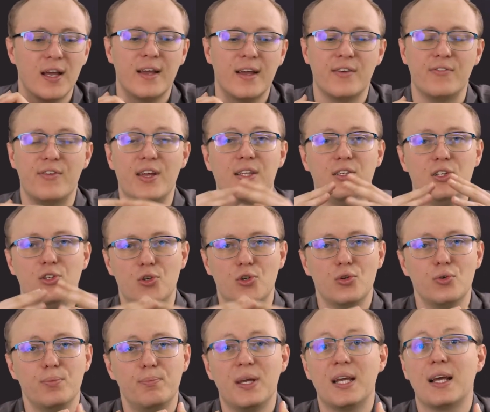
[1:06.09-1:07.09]
then you
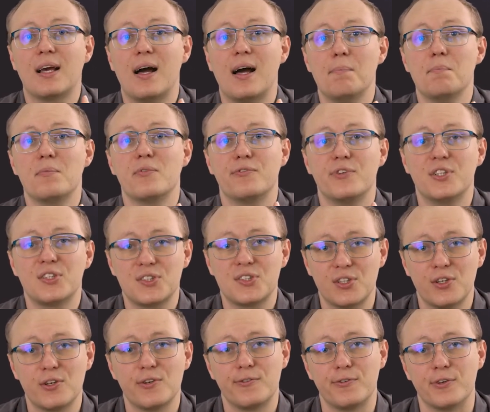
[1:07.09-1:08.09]
become the
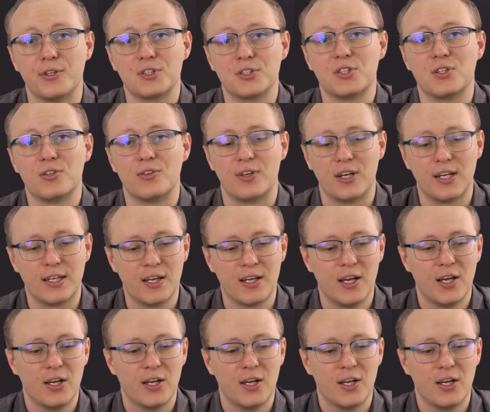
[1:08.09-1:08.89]
surface. Right.